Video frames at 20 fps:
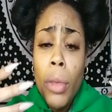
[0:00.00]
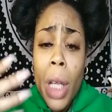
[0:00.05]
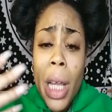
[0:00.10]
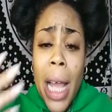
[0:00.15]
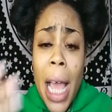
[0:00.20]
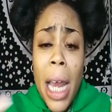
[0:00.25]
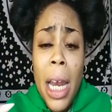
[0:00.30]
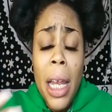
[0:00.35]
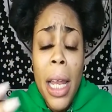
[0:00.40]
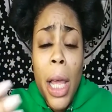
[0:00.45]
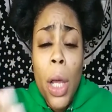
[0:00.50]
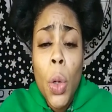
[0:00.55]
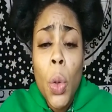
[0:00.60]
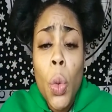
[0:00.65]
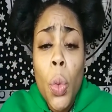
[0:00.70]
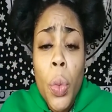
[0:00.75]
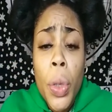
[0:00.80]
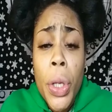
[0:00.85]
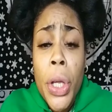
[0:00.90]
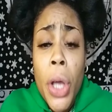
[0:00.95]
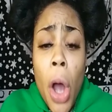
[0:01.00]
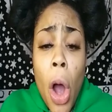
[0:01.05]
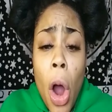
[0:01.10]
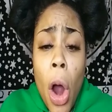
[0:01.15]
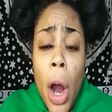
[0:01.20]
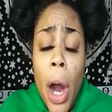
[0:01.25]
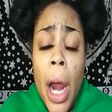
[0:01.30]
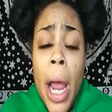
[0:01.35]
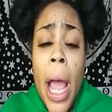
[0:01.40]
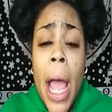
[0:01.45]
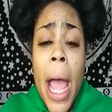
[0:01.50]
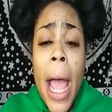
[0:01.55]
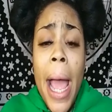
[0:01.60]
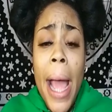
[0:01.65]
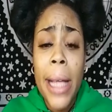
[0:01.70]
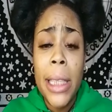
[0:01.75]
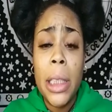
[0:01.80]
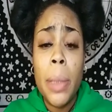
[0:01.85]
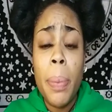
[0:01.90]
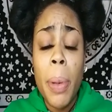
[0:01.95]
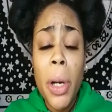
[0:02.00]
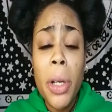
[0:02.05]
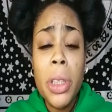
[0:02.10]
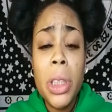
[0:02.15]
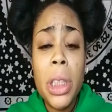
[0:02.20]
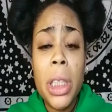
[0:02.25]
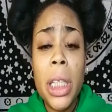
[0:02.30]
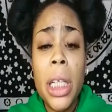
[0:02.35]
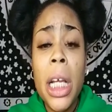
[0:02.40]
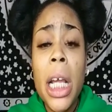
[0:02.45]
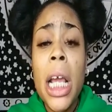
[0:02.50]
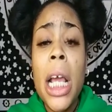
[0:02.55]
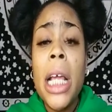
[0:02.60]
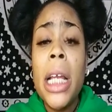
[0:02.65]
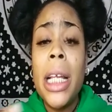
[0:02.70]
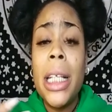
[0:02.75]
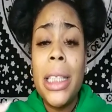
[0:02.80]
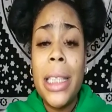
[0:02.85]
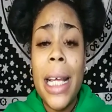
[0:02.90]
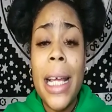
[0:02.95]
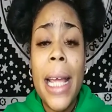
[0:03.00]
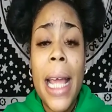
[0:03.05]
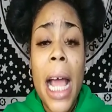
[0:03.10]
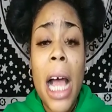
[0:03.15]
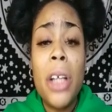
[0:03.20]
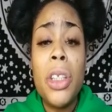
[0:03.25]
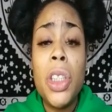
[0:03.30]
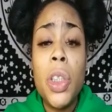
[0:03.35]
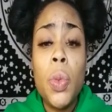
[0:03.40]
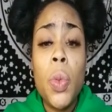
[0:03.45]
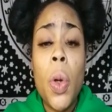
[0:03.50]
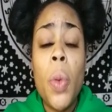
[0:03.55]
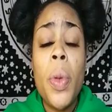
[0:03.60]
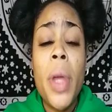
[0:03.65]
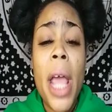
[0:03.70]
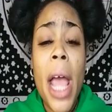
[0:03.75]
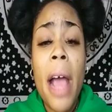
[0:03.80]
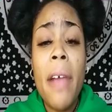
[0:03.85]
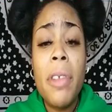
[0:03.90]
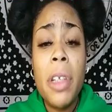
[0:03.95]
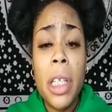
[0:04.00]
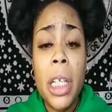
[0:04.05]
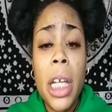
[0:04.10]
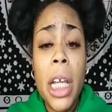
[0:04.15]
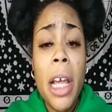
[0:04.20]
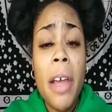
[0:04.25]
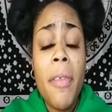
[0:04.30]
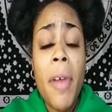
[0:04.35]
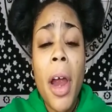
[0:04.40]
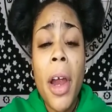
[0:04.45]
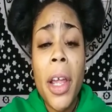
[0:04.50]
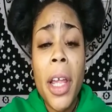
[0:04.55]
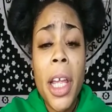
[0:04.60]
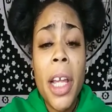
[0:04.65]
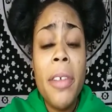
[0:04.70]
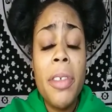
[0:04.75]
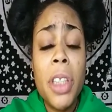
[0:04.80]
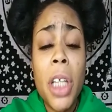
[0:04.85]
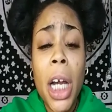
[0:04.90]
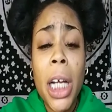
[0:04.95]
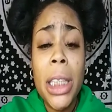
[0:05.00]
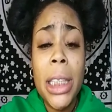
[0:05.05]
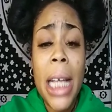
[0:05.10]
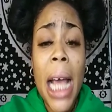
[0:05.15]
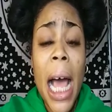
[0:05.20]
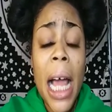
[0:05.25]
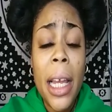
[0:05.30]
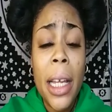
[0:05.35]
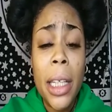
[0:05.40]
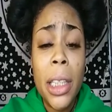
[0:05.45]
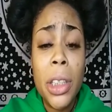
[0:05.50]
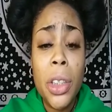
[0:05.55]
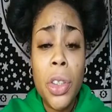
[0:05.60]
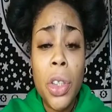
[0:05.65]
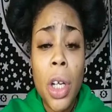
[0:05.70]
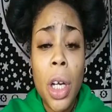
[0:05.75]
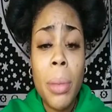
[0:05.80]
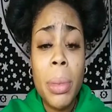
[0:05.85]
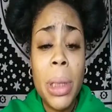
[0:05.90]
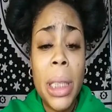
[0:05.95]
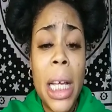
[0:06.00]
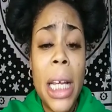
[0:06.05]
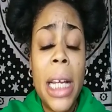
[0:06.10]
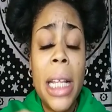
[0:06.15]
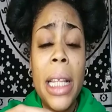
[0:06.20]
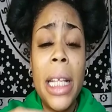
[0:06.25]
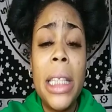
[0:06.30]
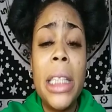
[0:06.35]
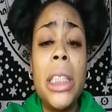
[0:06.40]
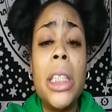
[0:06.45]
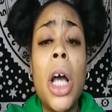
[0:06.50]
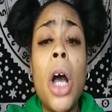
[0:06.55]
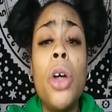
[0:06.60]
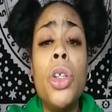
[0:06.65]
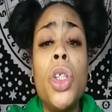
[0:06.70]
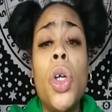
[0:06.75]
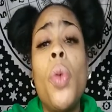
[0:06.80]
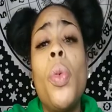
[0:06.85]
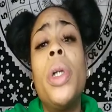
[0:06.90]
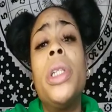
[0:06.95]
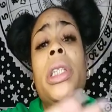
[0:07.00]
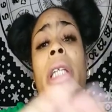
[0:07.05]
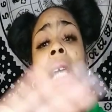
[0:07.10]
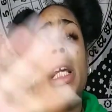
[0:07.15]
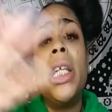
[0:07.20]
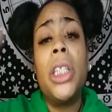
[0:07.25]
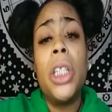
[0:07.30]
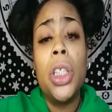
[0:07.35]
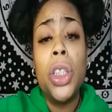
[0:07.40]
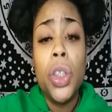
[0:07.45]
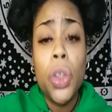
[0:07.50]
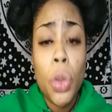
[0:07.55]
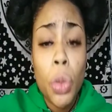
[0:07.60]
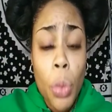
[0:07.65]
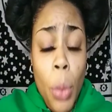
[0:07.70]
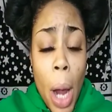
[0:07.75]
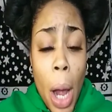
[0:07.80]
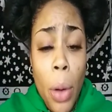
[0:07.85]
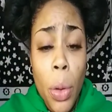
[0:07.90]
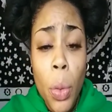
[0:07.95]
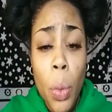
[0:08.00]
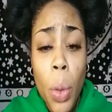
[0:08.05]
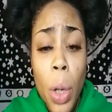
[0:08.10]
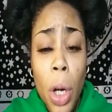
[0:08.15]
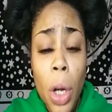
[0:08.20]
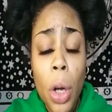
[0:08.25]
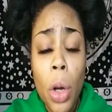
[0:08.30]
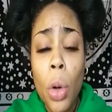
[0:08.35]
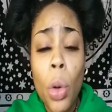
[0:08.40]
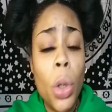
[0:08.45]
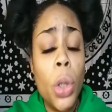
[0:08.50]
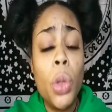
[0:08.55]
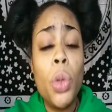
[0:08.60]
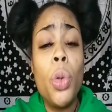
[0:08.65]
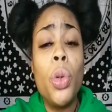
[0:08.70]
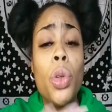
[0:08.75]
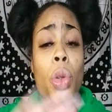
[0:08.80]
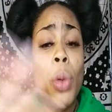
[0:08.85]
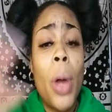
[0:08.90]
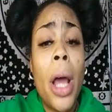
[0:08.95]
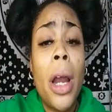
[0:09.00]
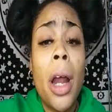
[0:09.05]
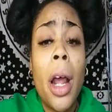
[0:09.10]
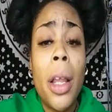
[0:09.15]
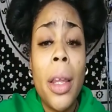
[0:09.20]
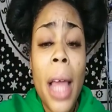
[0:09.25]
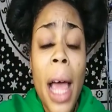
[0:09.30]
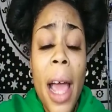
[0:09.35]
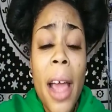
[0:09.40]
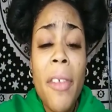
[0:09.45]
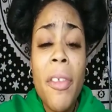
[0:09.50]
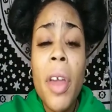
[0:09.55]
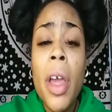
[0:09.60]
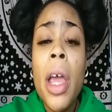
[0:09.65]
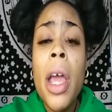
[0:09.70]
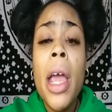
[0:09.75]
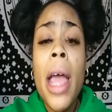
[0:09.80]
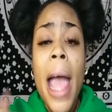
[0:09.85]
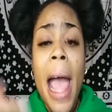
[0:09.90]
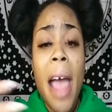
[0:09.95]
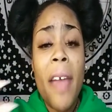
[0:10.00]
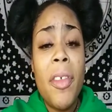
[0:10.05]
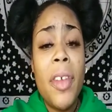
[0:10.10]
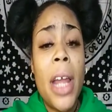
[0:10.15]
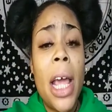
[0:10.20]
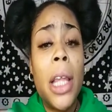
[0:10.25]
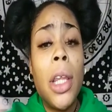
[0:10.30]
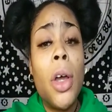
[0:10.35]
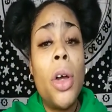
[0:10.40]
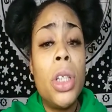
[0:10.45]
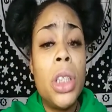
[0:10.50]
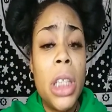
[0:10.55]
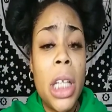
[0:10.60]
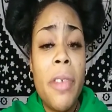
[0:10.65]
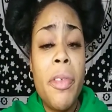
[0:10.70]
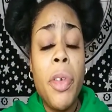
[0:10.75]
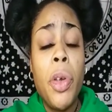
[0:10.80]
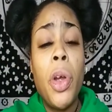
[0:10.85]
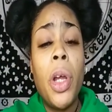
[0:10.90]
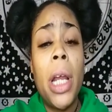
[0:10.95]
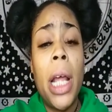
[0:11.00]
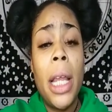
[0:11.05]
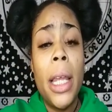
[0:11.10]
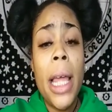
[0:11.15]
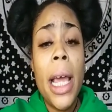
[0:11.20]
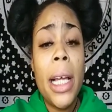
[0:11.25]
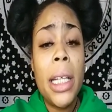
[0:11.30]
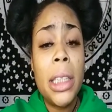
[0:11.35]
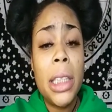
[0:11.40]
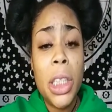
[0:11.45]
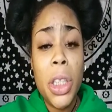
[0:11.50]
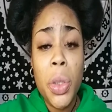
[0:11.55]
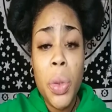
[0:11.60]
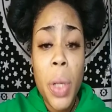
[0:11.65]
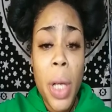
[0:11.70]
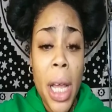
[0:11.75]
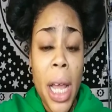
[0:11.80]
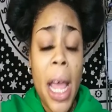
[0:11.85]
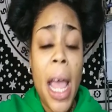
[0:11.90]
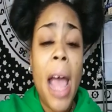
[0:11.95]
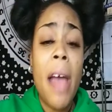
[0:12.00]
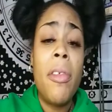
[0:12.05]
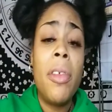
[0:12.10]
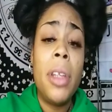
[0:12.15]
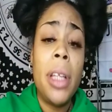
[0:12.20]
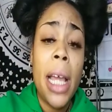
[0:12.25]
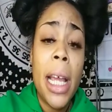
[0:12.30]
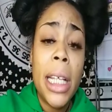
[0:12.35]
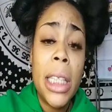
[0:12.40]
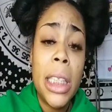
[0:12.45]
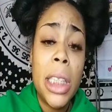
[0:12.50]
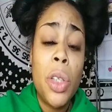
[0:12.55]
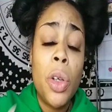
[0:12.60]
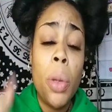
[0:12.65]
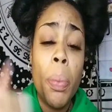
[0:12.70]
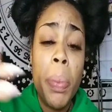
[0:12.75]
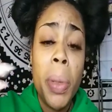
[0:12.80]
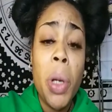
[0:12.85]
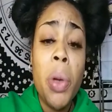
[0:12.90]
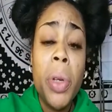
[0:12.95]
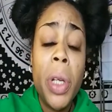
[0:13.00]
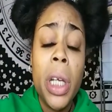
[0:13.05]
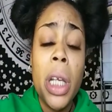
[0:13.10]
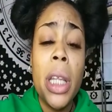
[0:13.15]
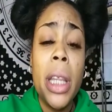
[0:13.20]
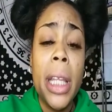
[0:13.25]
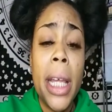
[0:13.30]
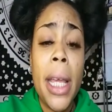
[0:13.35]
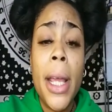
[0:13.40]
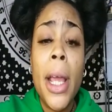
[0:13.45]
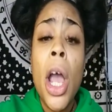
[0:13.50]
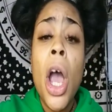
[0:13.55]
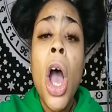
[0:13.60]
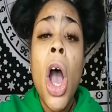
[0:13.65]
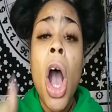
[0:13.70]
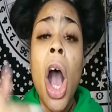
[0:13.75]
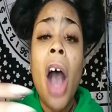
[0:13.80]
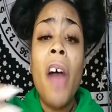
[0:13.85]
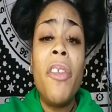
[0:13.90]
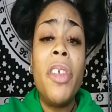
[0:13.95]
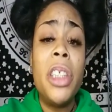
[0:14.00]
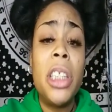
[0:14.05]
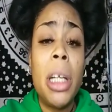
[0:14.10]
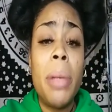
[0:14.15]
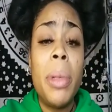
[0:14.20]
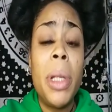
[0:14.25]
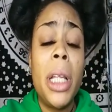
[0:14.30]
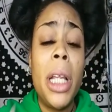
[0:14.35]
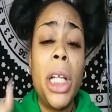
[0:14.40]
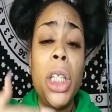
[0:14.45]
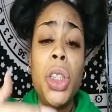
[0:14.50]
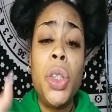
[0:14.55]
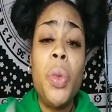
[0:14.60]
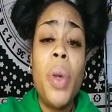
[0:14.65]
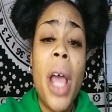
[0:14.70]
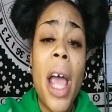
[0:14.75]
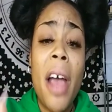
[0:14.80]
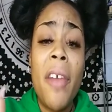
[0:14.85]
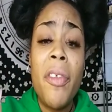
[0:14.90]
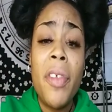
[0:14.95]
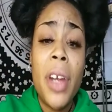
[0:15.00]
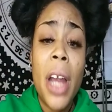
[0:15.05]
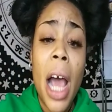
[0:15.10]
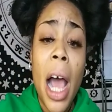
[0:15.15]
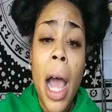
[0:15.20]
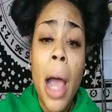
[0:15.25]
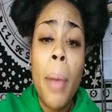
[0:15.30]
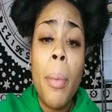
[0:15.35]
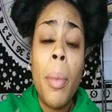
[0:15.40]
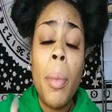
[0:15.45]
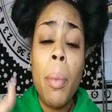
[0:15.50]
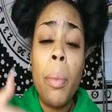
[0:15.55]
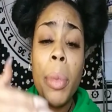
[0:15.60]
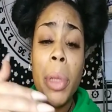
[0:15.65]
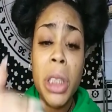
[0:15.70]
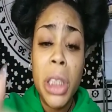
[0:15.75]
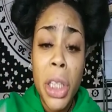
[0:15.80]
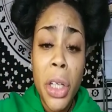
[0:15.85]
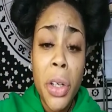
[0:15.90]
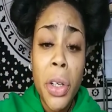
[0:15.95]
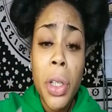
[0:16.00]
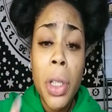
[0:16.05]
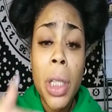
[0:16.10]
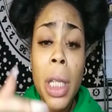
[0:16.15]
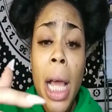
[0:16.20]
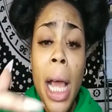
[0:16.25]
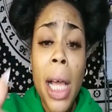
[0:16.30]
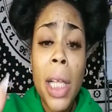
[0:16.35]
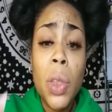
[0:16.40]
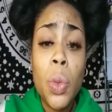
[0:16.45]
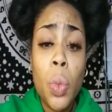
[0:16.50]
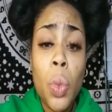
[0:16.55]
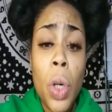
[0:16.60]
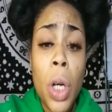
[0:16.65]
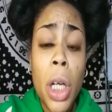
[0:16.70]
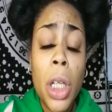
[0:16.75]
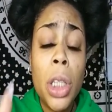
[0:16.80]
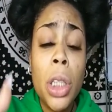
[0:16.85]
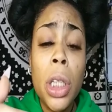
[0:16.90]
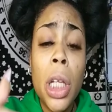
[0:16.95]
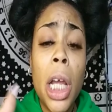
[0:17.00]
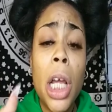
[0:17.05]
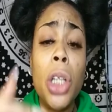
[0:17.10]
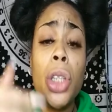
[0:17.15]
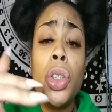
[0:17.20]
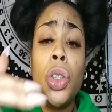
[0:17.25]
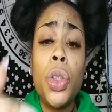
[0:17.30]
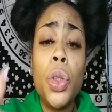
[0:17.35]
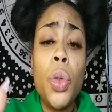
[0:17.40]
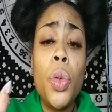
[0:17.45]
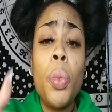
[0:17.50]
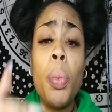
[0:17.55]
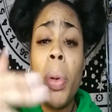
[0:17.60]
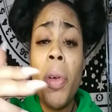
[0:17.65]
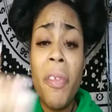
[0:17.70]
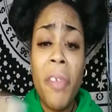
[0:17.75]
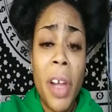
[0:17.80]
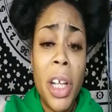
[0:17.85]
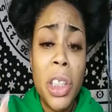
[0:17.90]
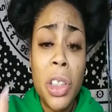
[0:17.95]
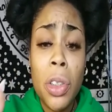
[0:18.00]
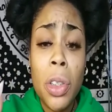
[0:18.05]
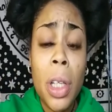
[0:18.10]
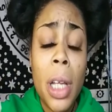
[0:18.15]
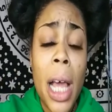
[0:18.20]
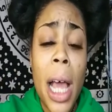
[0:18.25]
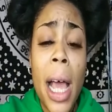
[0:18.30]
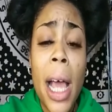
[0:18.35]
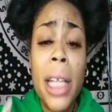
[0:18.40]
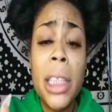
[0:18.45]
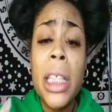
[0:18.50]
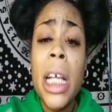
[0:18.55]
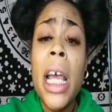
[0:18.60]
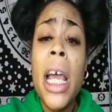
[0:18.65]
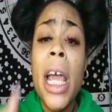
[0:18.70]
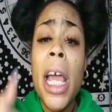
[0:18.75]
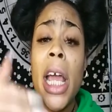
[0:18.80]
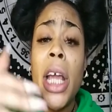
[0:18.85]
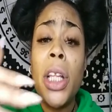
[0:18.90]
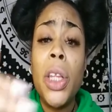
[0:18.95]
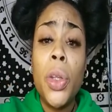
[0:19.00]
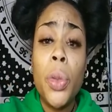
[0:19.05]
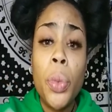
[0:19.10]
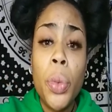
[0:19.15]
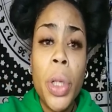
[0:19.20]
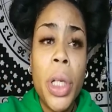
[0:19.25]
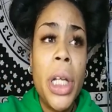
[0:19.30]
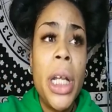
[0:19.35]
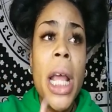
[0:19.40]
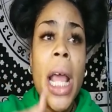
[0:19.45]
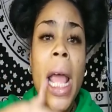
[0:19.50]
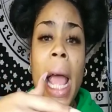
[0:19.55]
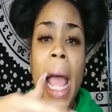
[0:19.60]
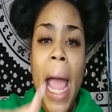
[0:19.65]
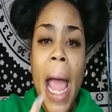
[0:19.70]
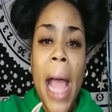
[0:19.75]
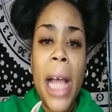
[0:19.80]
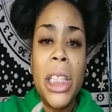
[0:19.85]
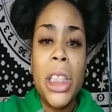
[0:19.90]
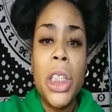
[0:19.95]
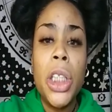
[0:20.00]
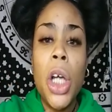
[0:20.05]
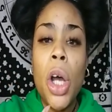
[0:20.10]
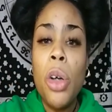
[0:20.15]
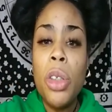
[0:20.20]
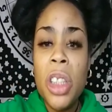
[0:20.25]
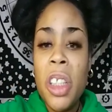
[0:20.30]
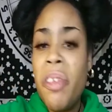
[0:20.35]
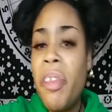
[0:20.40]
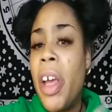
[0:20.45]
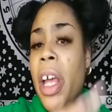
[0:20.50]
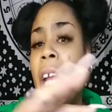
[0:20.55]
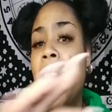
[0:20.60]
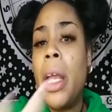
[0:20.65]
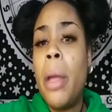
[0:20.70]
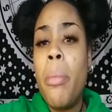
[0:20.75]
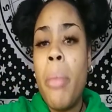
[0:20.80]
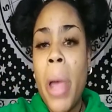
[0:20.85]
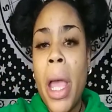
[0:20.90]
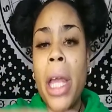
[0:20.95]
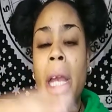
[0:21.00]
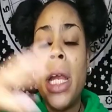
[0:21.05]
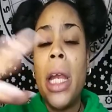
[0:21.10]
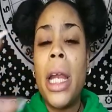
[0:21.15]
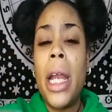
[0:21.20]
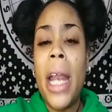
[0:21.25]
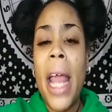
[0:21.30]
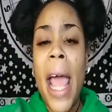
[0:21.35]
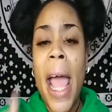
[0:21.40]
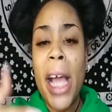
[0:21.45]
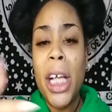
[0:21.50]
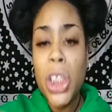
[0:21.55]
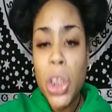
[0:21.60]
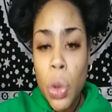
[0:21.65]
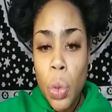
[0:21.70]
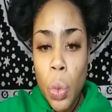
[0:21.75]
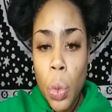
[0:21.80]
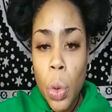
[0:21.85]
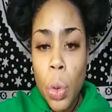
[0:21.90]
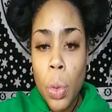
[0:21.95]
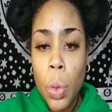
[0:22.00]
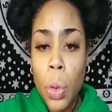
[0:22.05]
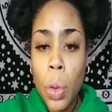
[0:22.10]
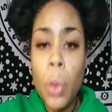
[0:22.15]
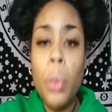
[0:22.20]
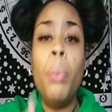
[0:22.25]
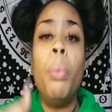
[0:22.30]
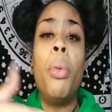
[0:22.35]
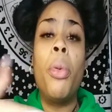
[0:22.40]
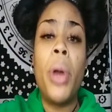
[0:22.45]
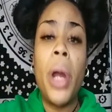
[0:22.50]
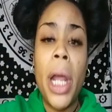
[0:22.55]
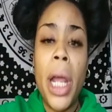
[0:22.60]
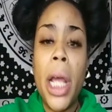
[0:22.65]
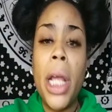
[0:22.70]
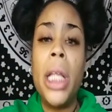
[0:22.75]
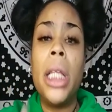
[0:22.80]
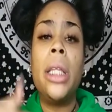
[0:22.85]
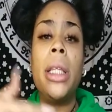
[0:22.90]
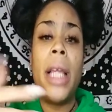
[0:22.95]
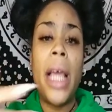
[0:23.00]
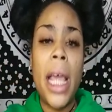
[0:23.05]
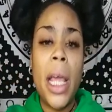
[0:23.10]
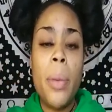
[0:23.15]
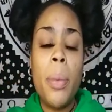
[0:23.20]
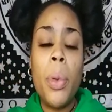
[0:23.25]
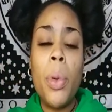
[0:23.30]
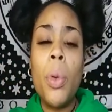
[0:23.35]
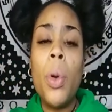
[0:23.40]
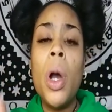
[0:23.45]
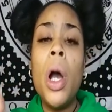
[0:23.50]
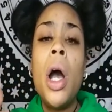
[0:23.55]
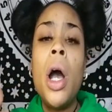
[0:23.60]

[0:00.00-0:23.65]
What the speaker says: kind of like who we are as a person, the second house is what we have to give, our gifts, our talents. You know what I'm saying? And this is also what takes us throughout the world, or throughout our life, having that longevity or that legacy. You can't have a legacy or build anything off of something that you have not materialized, one, and two, professionalized, and three, actually cultivated and made it an actual brand, label,